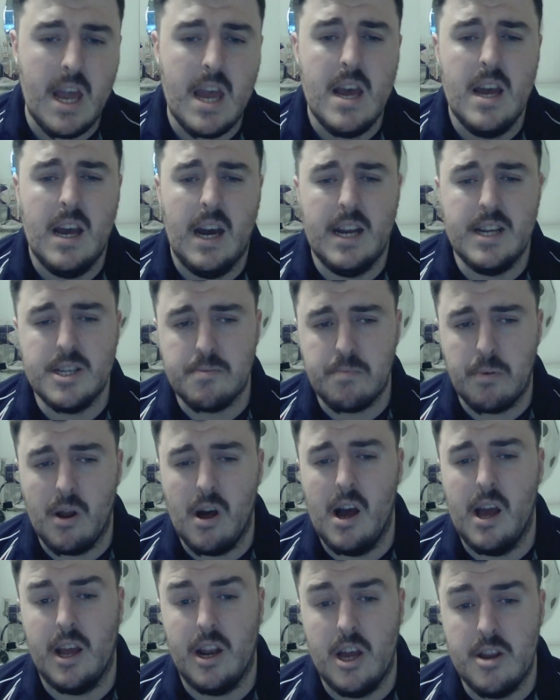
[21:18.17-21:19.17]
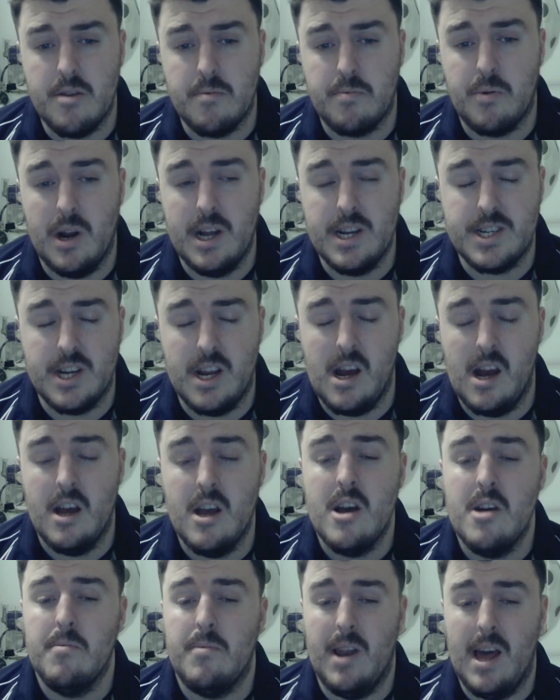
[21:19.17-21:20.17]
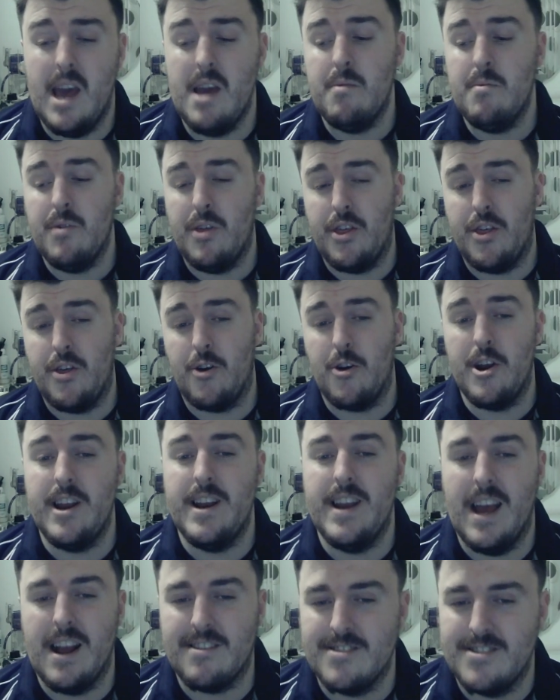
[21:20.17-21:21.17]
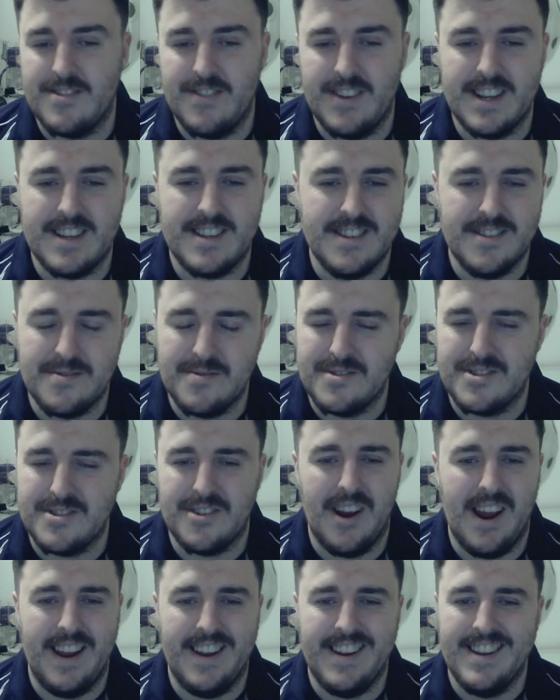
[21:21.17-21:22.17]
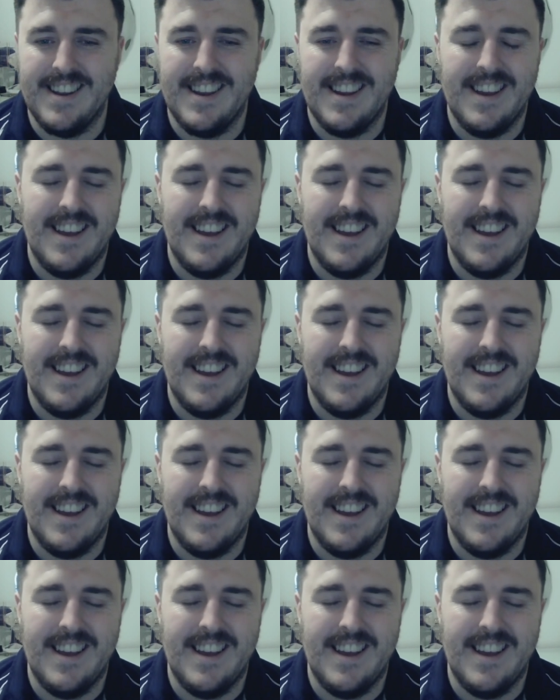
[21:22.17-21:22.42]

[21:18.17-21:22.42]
And just applying a load of pressure. Playing with 3 Necrosphinxes was great.